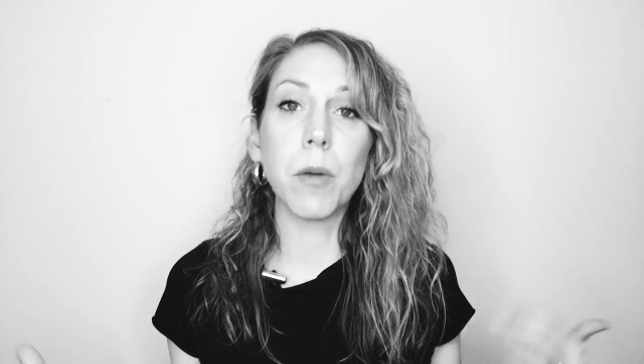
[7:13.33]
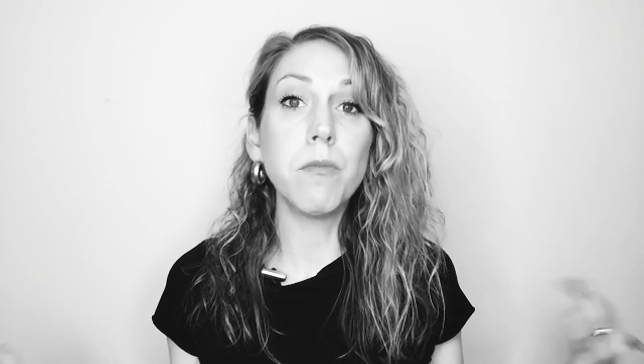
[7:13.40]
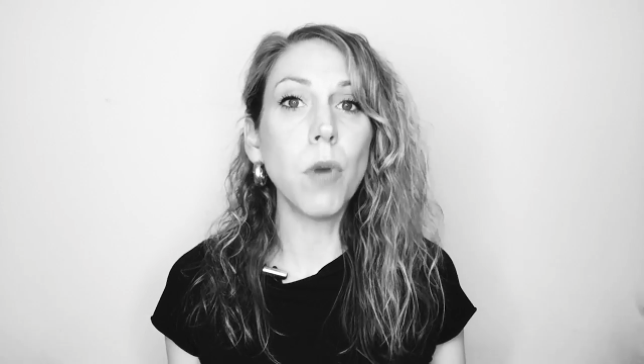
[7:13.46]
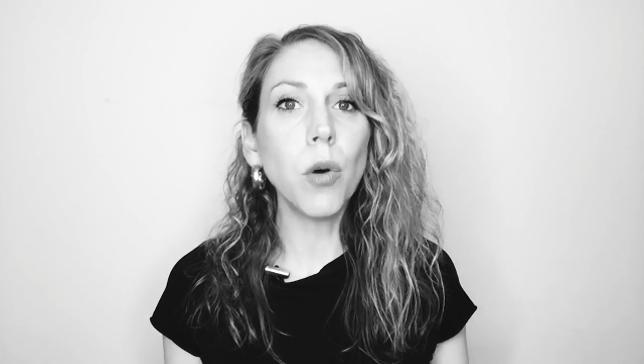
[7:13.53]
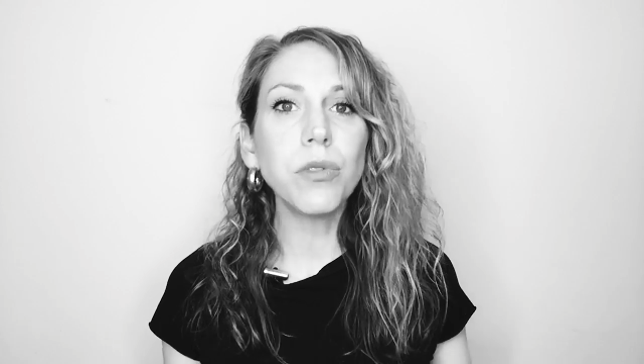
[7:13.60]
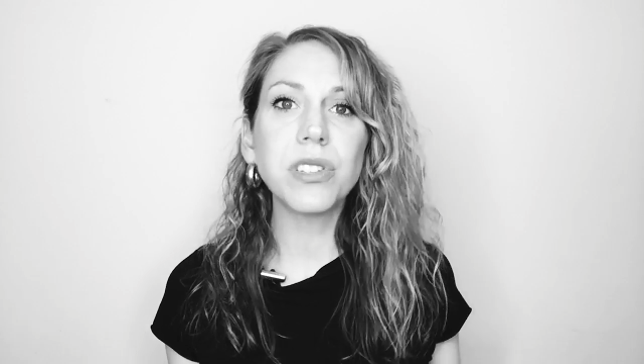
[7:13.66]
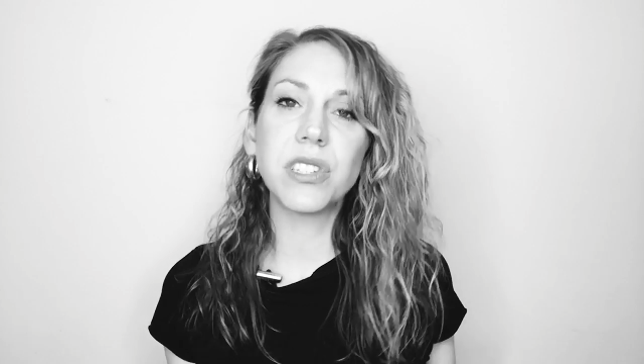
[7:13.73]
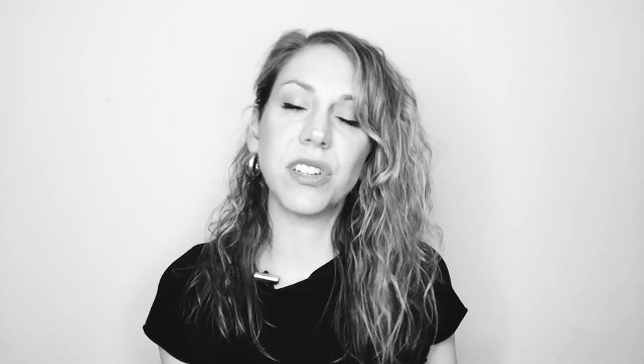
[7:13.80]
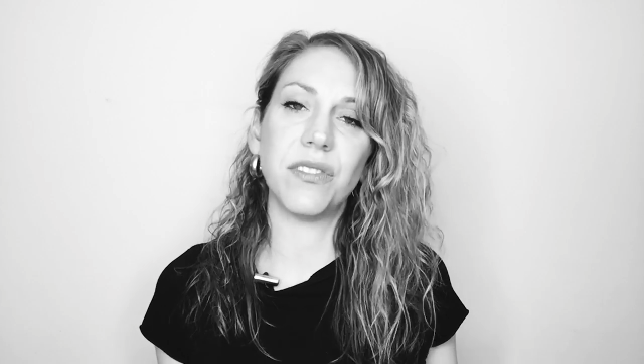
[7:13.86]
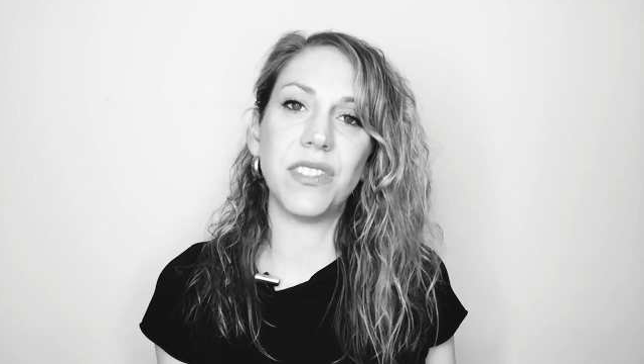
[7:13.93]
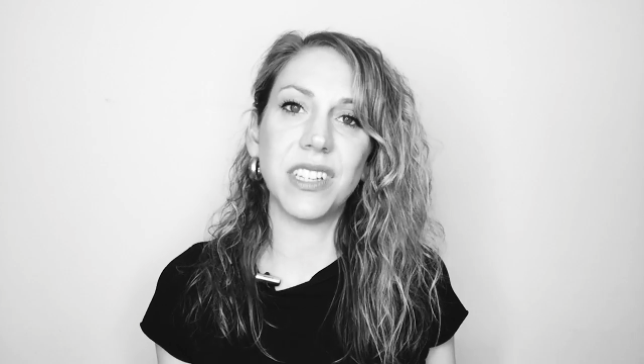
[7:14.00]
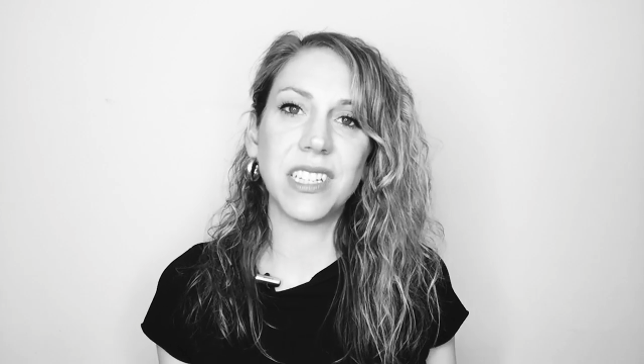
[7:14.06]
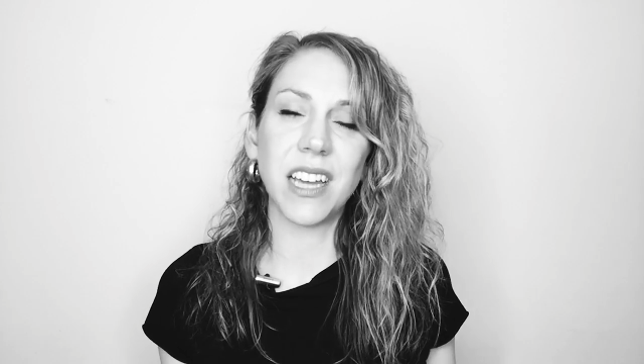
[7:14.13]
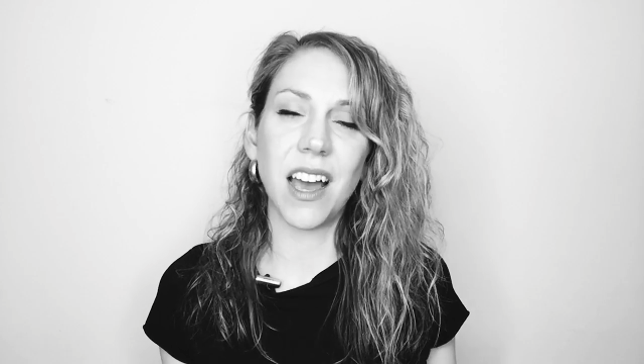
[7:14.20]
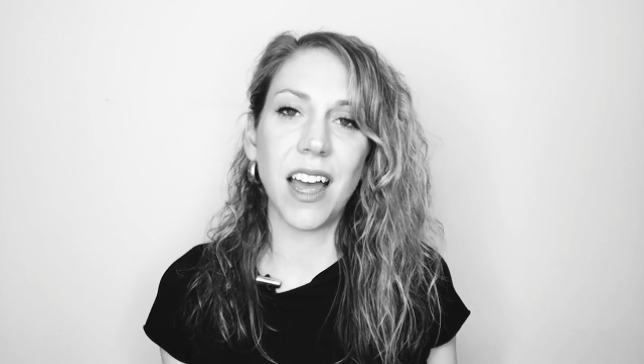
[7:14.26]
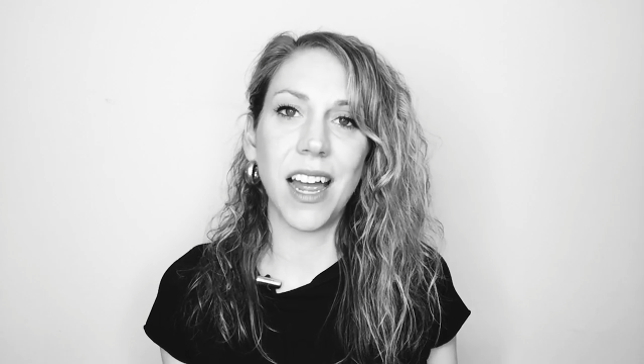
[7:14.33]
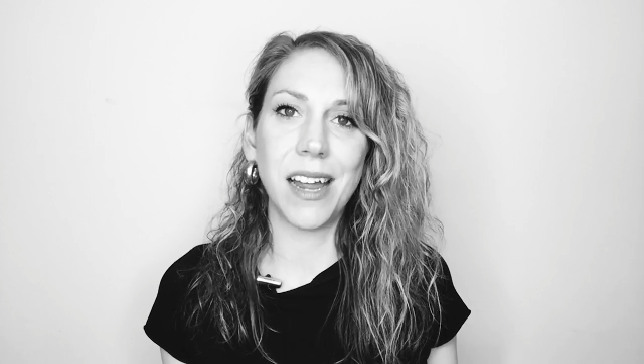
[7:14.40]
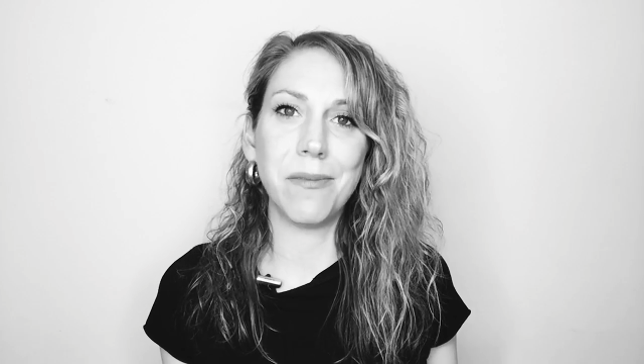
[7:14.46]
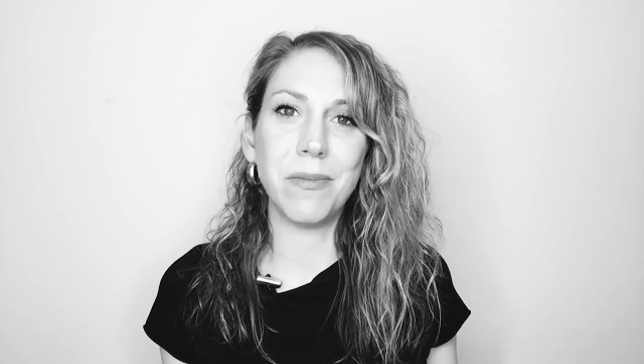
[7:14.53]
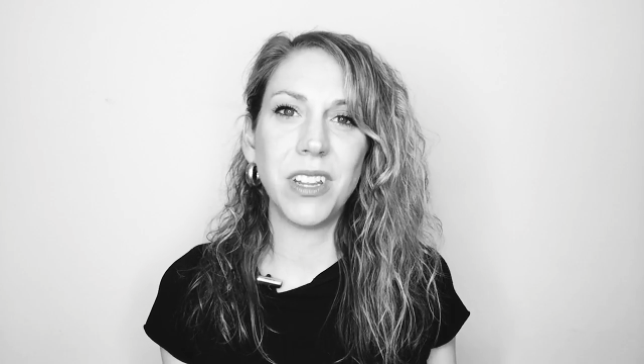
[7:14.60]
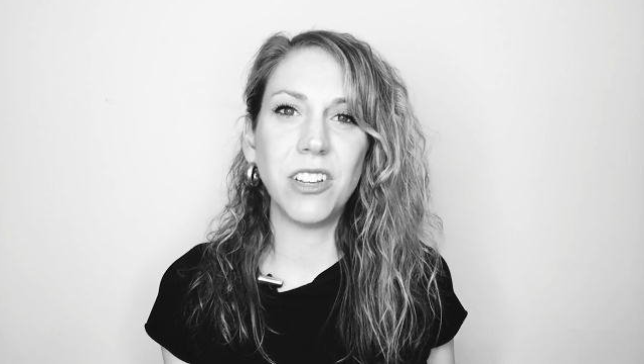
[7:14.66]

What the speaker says: or most of the time.